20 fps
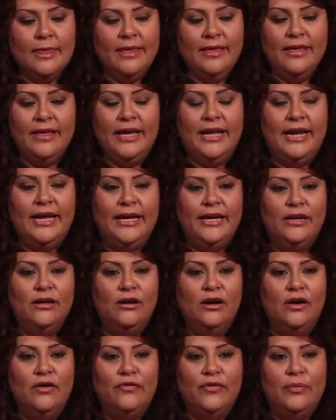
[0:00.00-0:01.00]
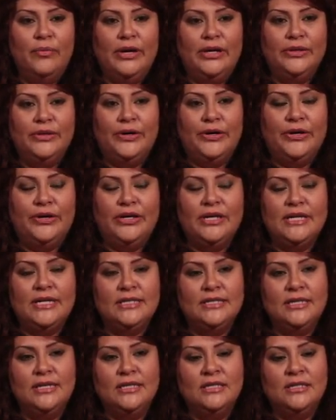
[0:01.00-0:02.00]
and I get a call from my lawyer, and he
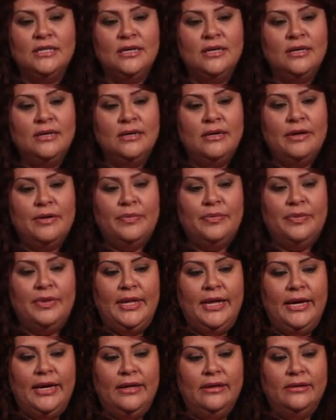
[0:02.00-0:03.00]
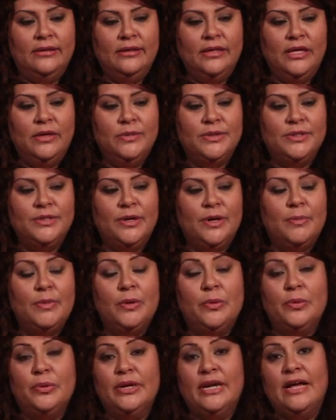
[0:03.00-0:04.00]
says that he was sorry, but we
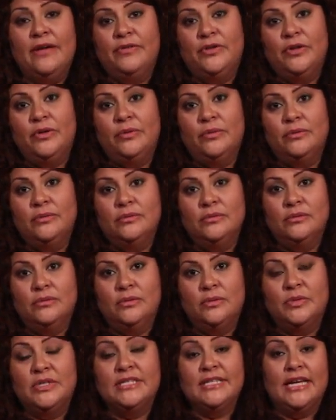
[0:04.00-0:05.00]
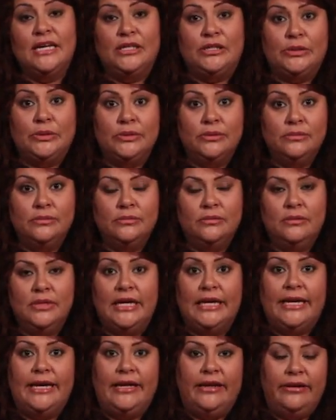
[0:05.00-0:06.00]
were going to have to reschedule
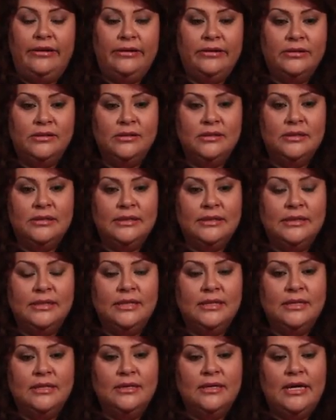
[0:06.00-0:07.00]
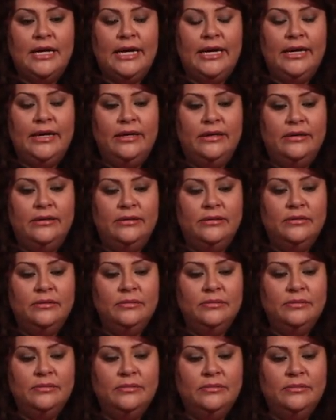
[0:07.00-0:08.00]
again. And
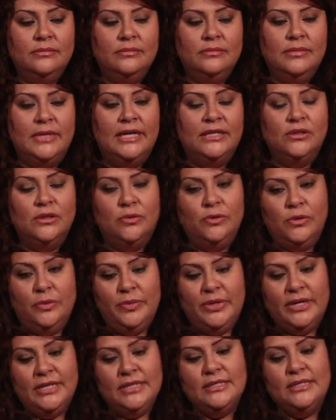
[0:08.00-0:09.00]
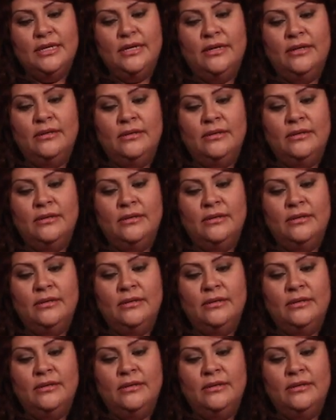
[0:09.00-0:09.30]
I told Ruben, I said,